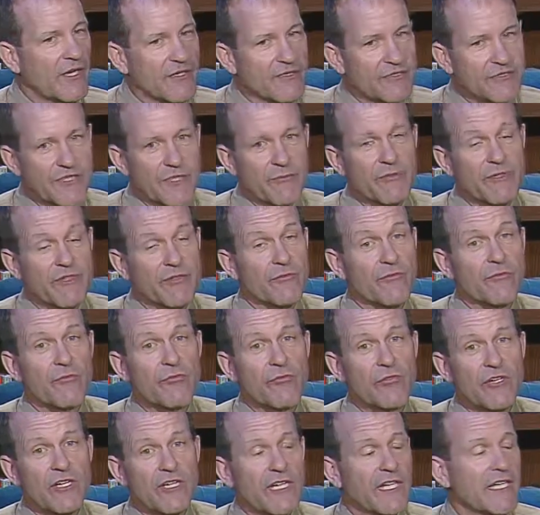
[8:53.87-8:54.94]
Something
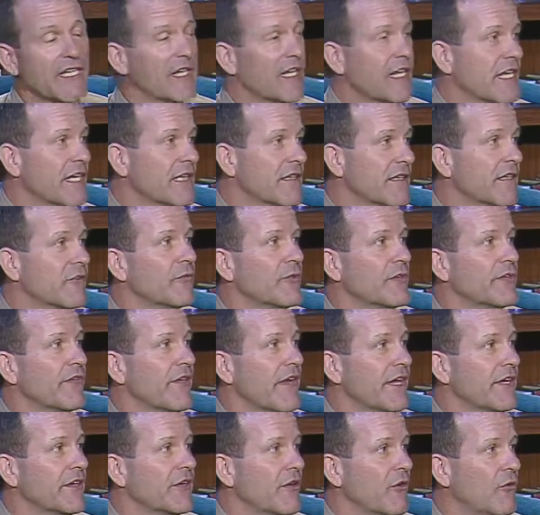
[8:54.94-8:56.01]
really neat that we've
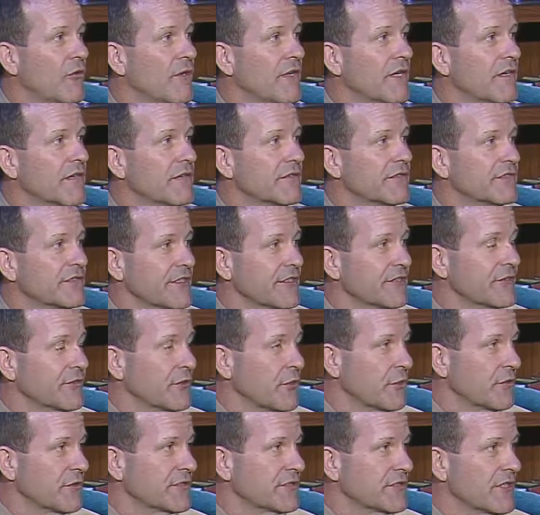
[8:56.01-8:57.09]
had going since
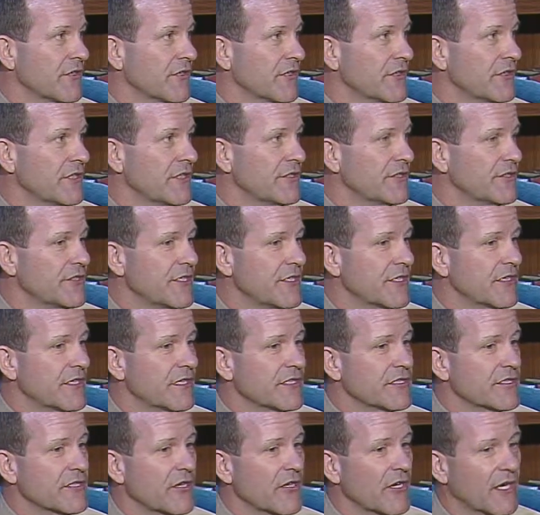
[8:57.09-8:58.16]
school started this year
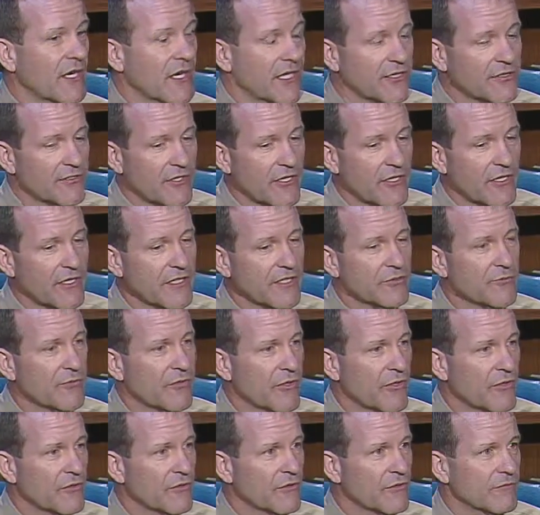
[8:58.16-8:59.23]
is our electronics
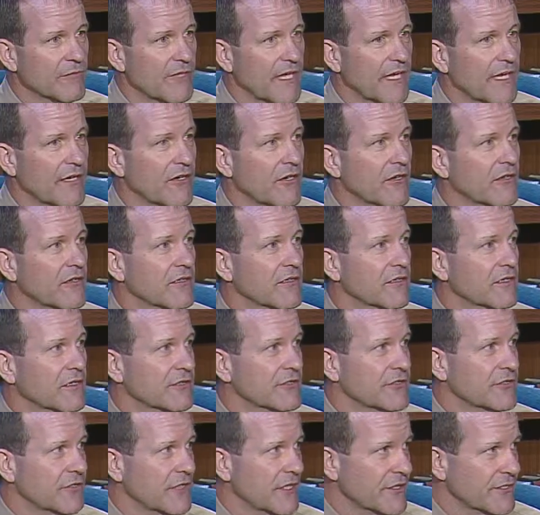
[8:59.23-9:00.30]
program and our
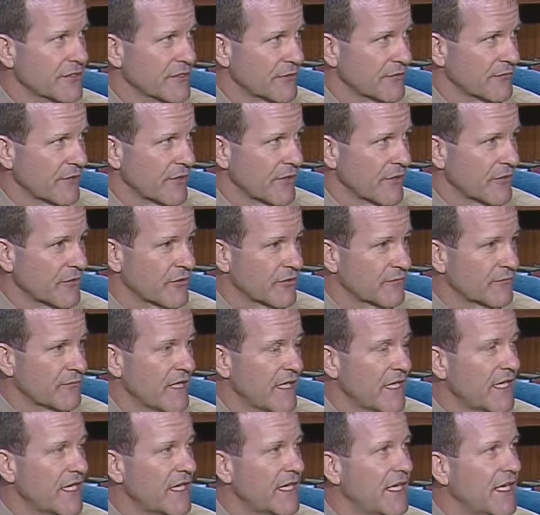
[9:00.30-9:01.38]
construction program
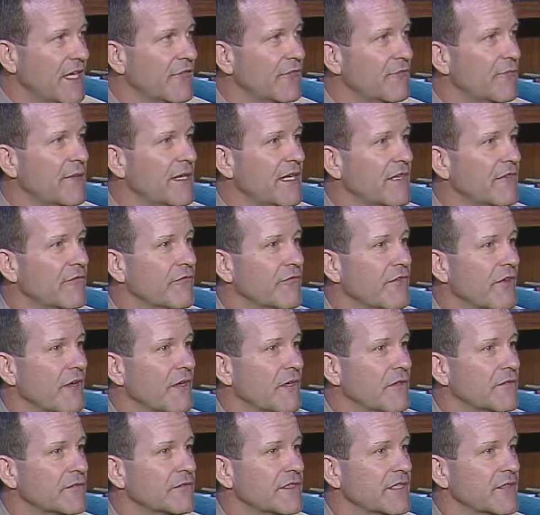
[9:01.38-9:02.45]
have been
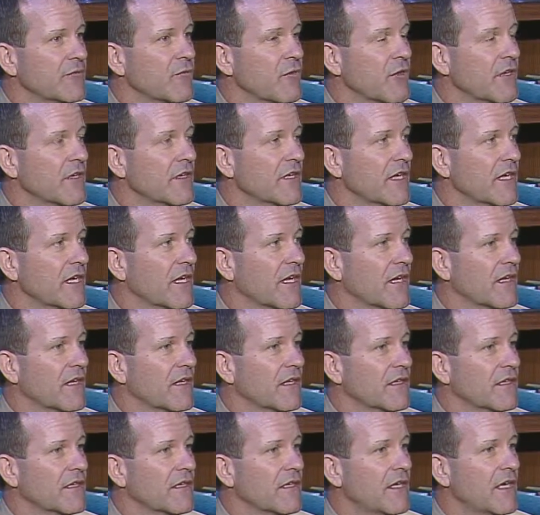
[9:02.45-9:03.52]
involved in working
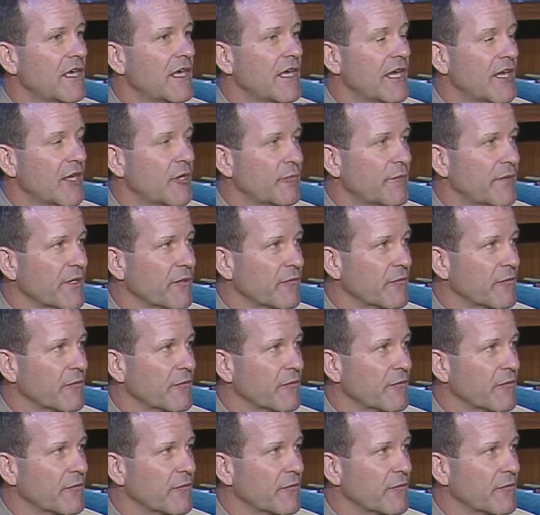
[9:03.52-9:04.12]
on helping